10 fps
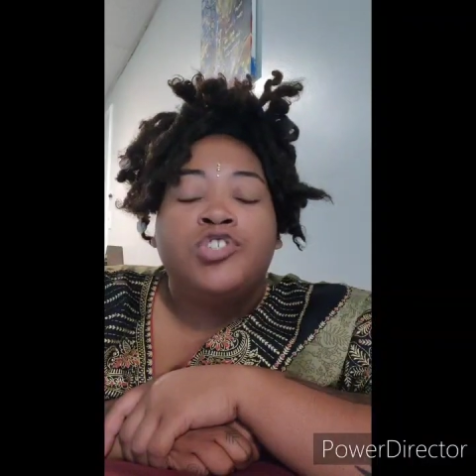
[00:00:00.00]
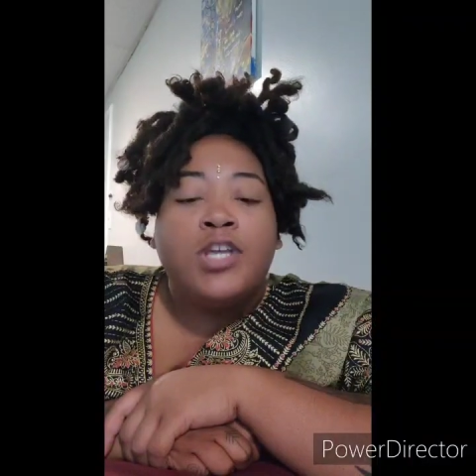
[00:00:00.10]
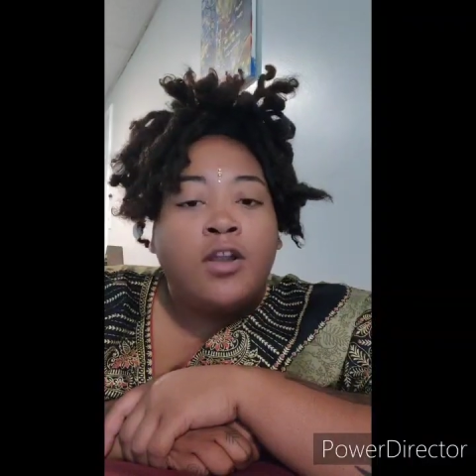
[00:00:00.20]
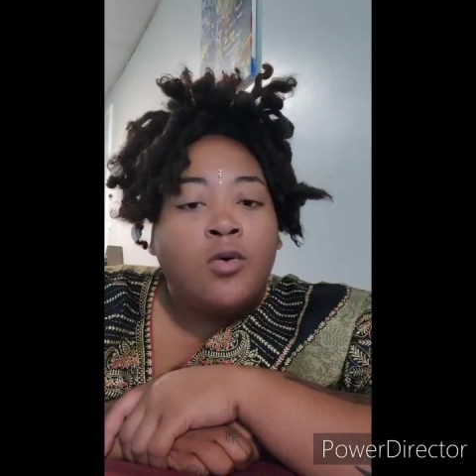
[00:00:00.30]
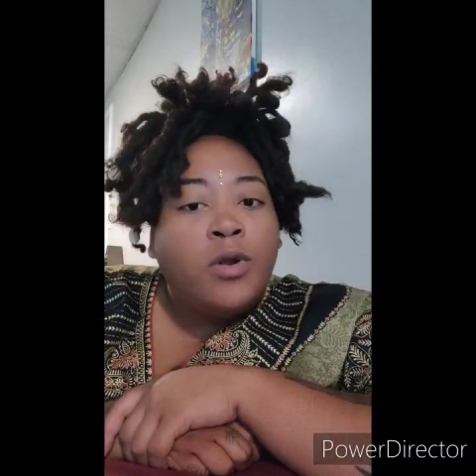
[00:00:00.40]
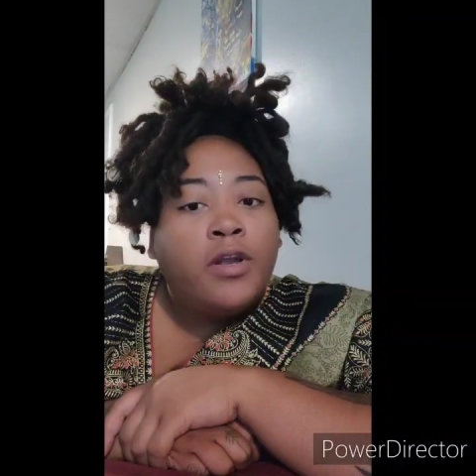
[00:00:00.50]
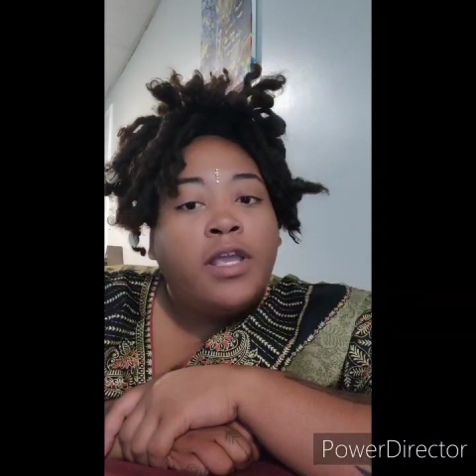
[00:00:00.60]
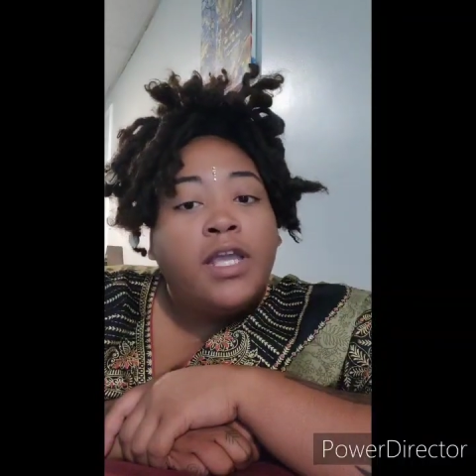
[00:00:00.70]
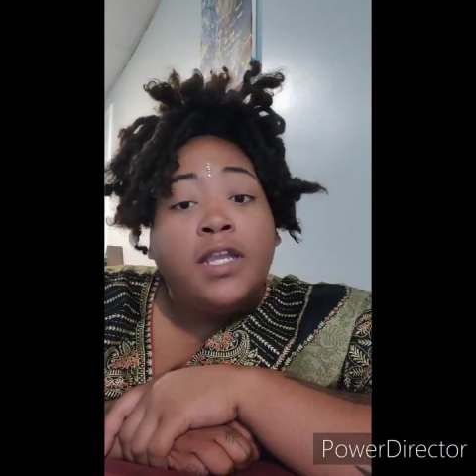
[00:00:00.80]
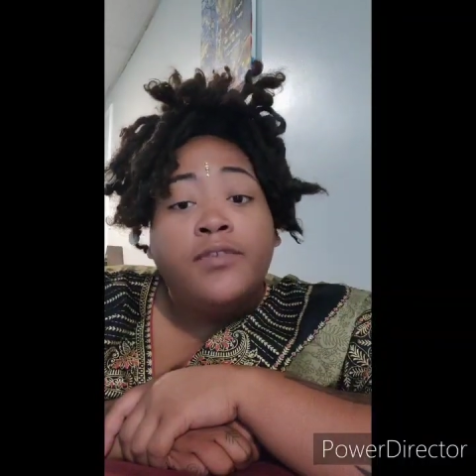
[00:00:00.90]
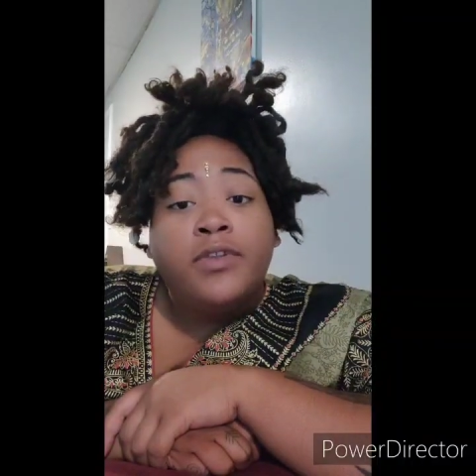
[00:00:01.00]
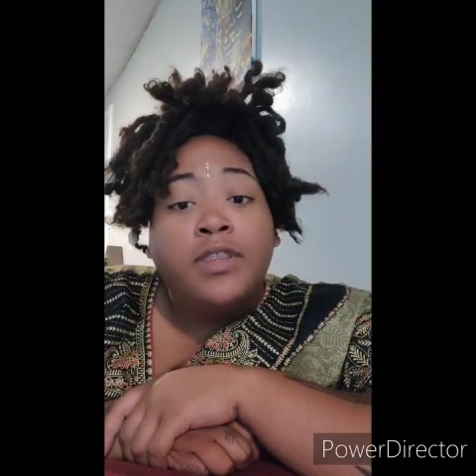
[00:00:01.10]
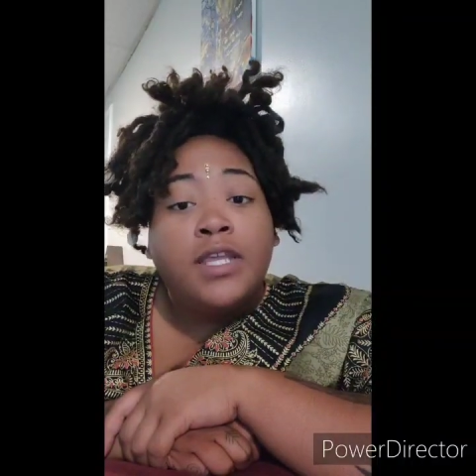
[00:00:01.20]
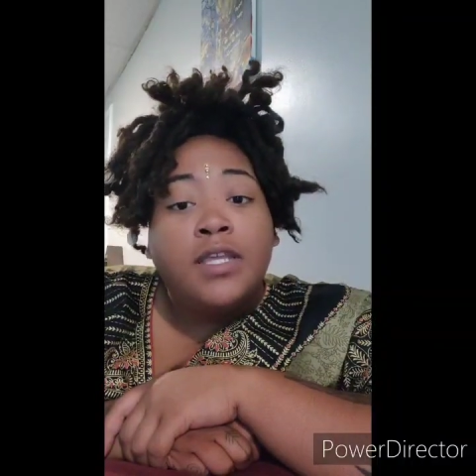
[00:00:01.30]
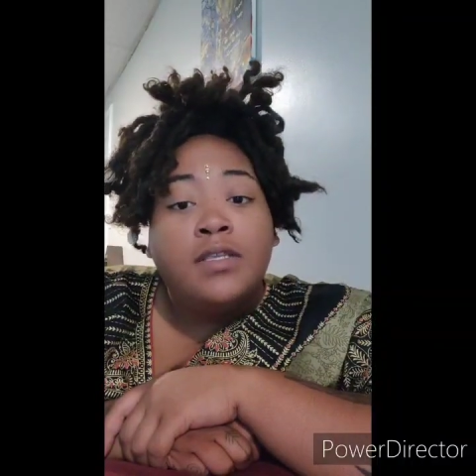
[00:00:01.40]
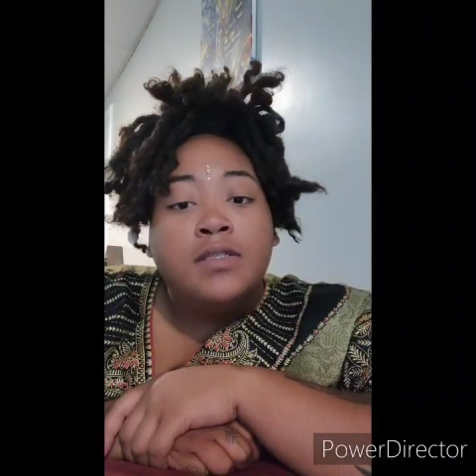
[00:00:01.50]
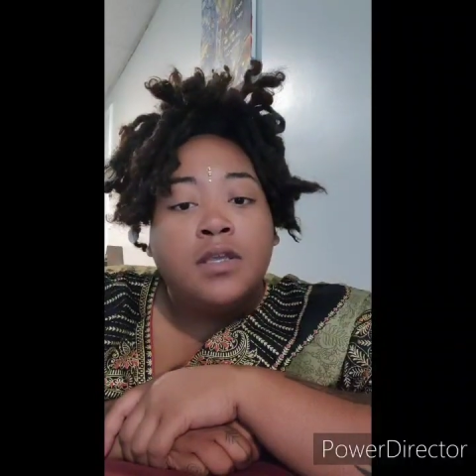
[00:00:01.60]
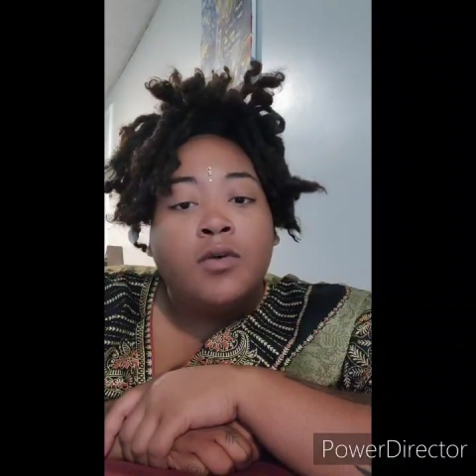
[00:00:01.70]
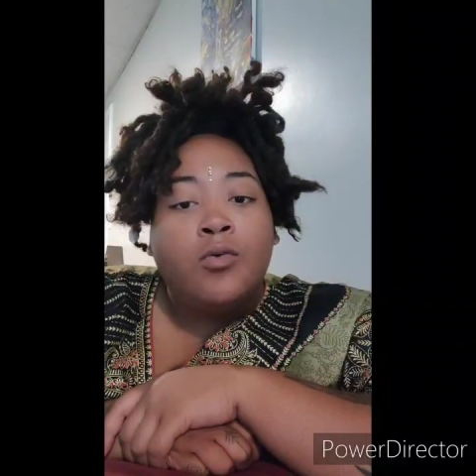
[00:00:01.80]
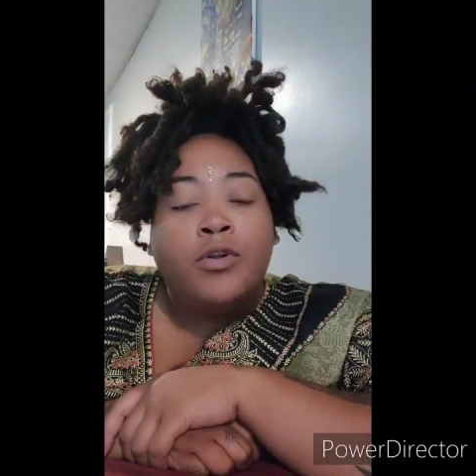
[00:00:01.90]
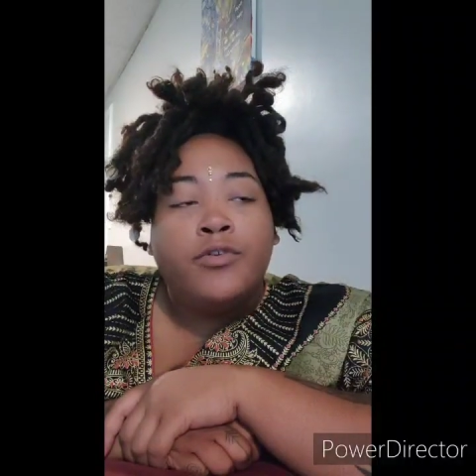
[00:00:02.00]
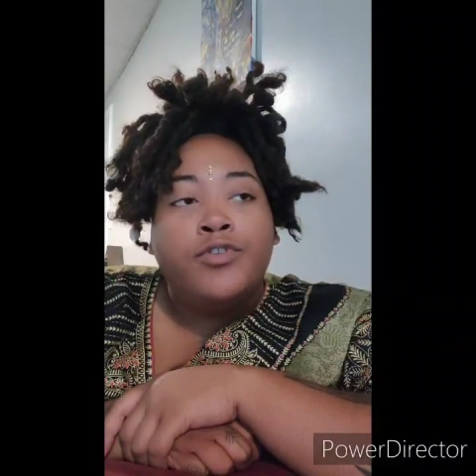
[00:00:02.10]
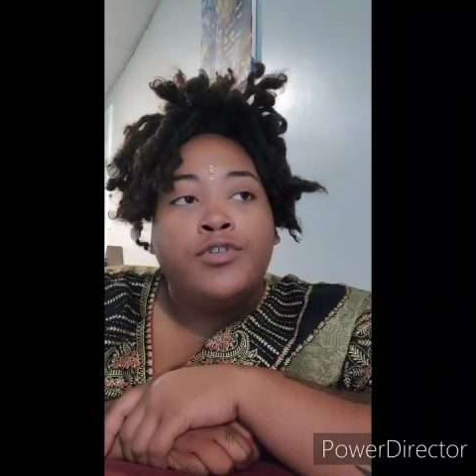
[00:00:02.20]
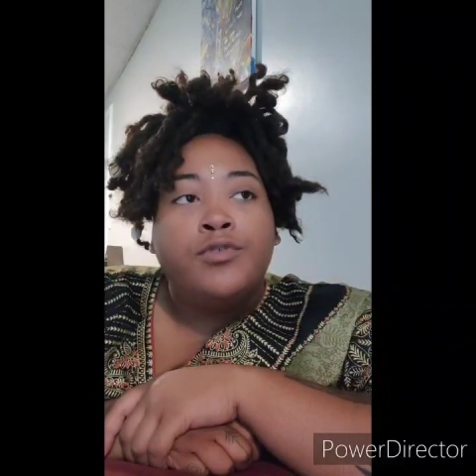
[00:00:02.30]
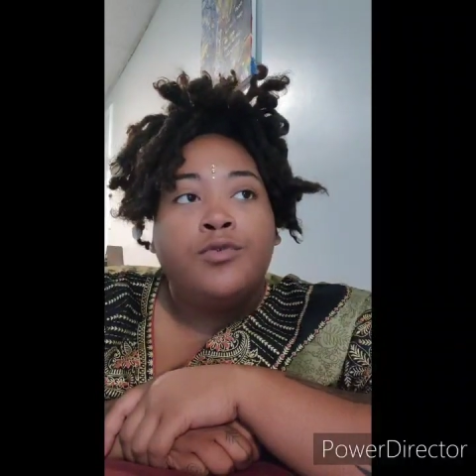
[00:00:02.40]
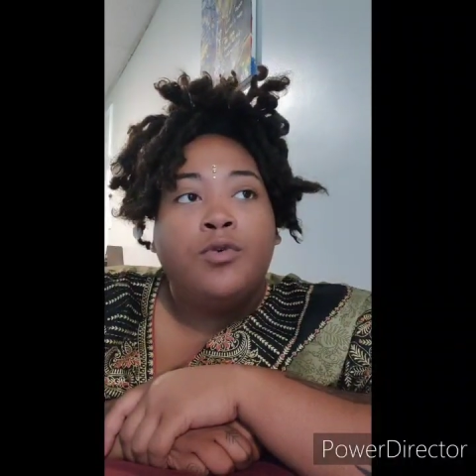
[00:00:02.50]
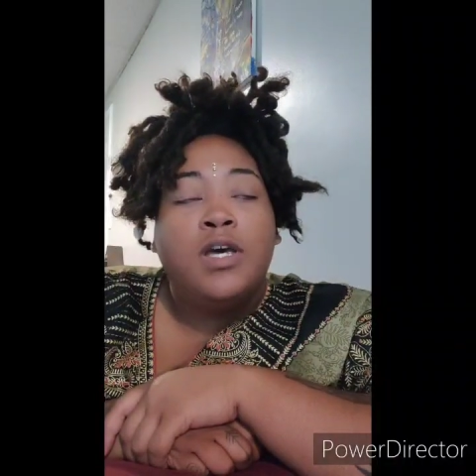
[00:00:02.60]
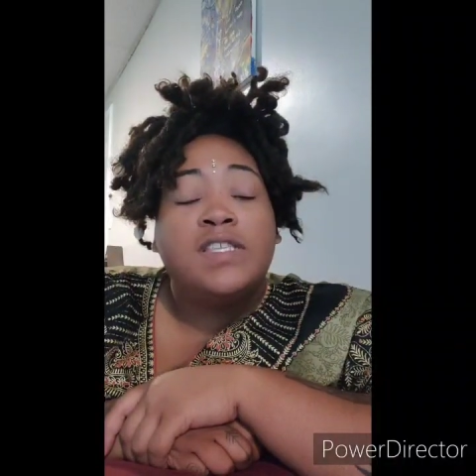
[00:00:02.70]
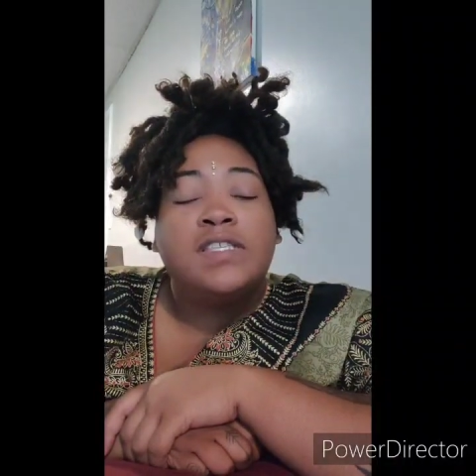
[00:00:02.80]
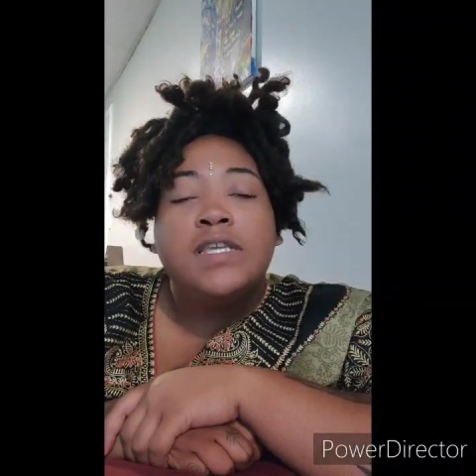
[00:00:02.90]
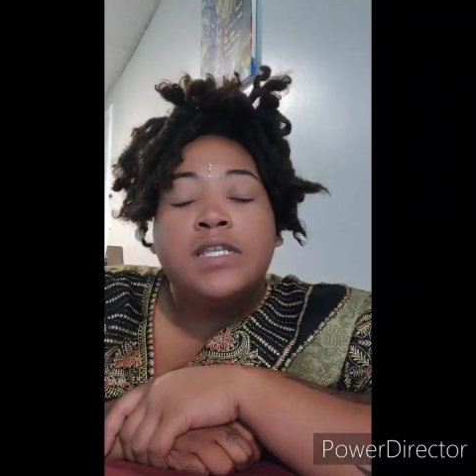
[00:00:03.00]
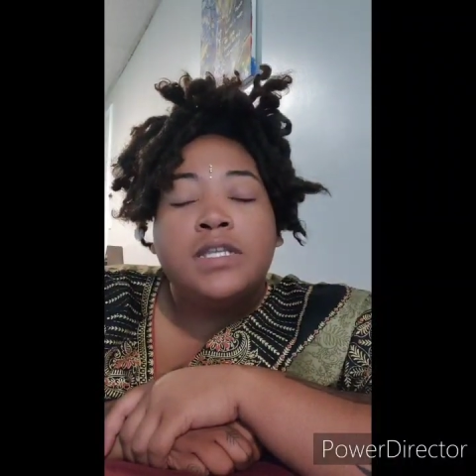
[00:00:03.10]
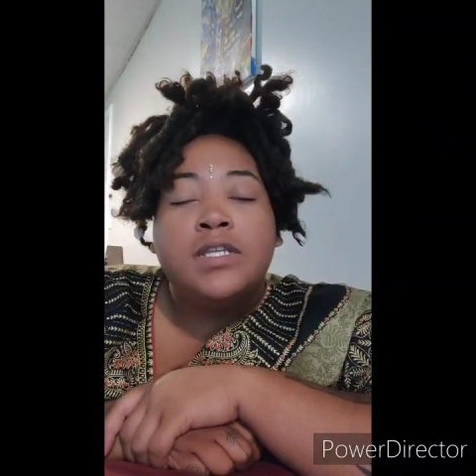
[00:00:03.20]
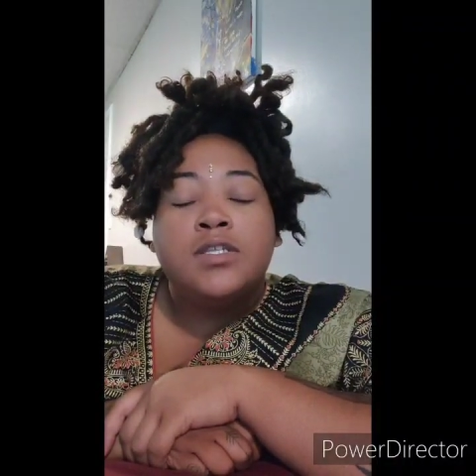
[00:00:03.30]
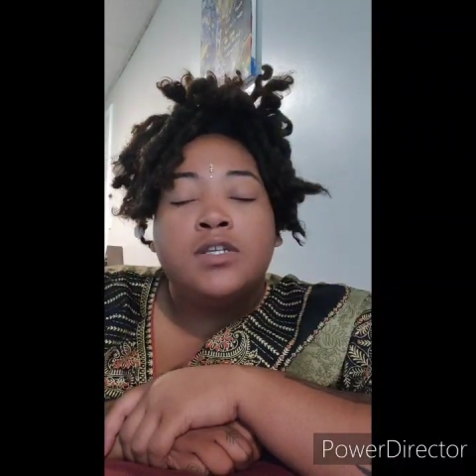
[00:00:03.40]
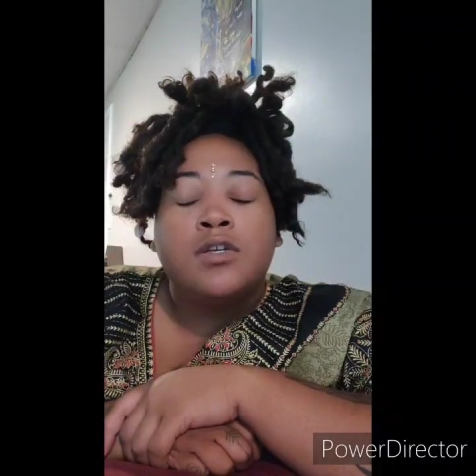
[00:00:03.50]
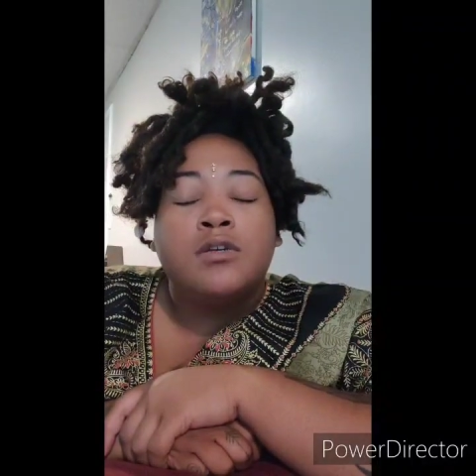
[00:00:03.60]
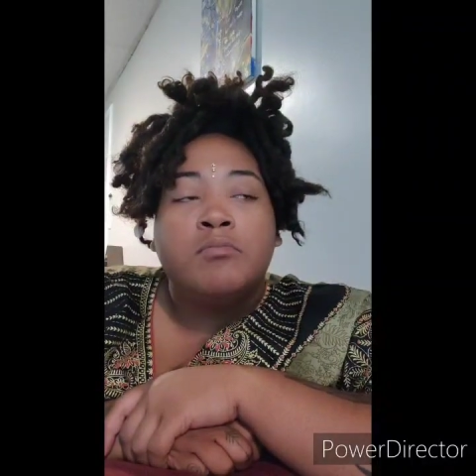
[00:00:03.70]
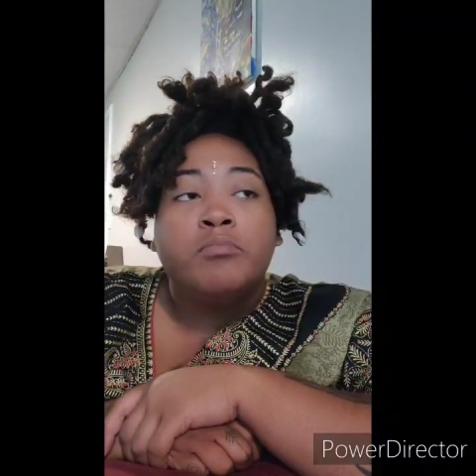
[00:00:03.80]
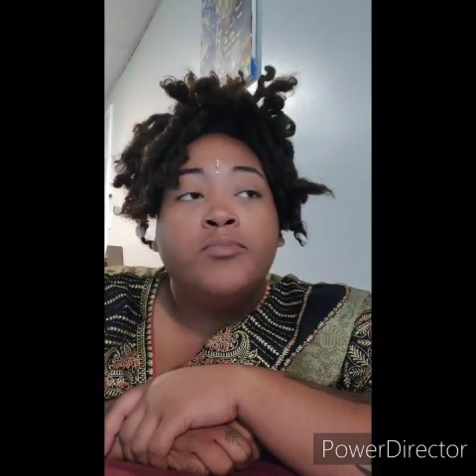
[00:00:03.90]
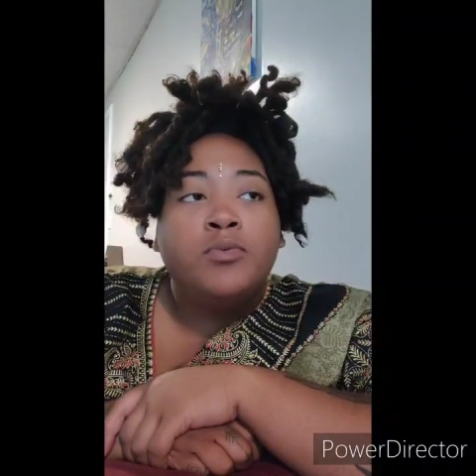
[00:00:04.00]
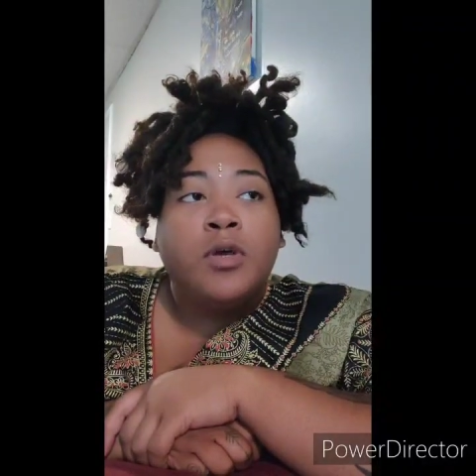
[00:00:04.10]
shadow work and different things in order to ascend and to